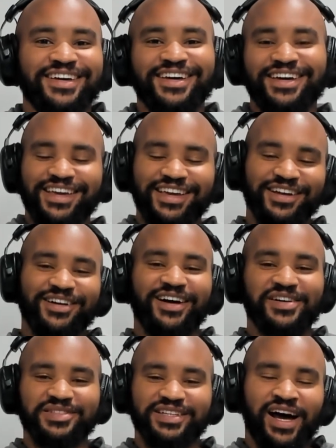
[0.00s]
You know,
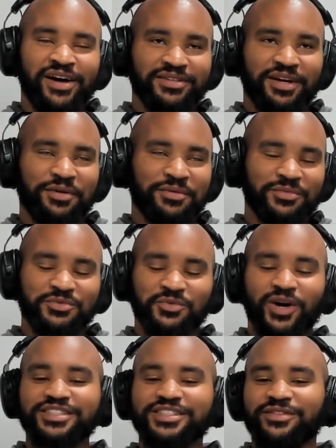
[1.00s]
I was
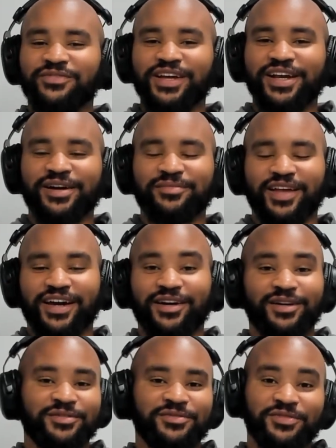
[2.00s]
watching the video, I'm like,
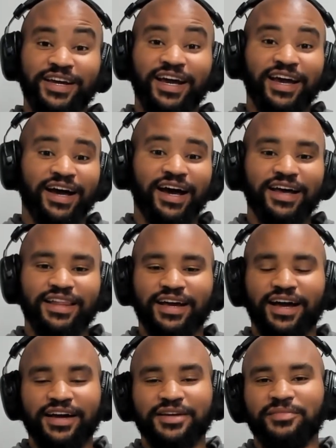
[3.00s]
oh, free AI,
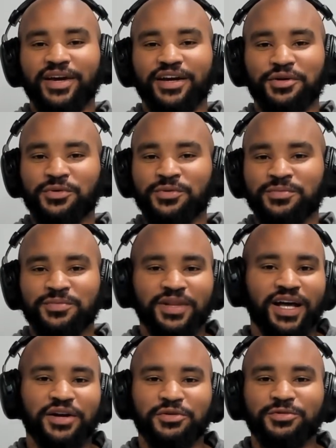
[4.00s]
like I could make a
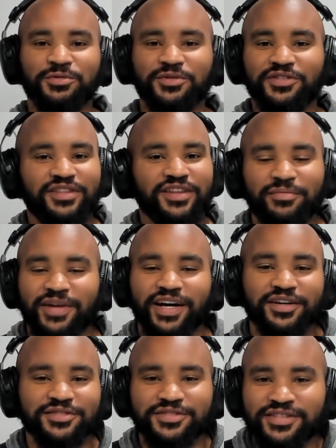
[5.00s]
lot of cool
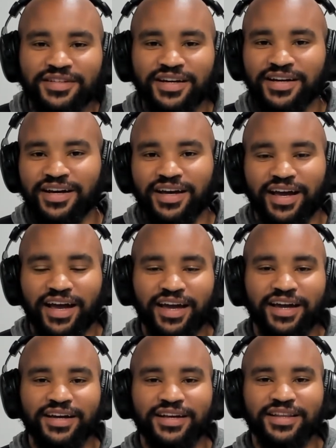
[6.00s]
thumbnails
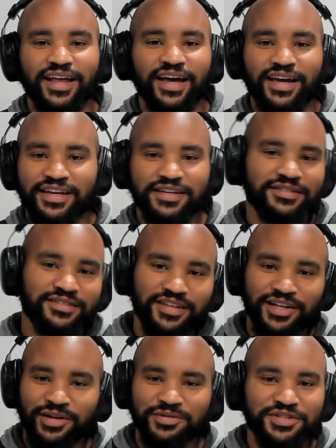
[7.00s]
and like, you
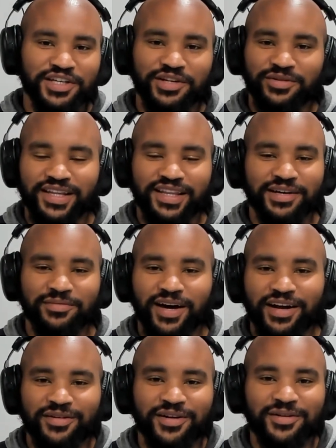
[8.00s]
know, generate them. I
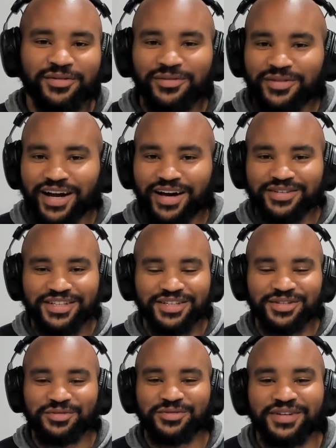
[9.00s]
don't know what I would
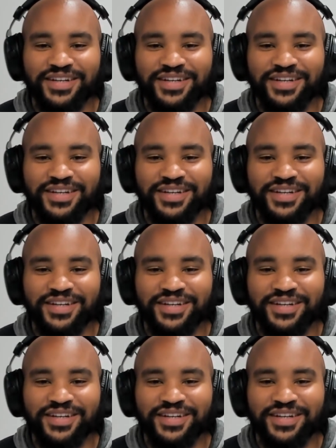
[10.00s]
do,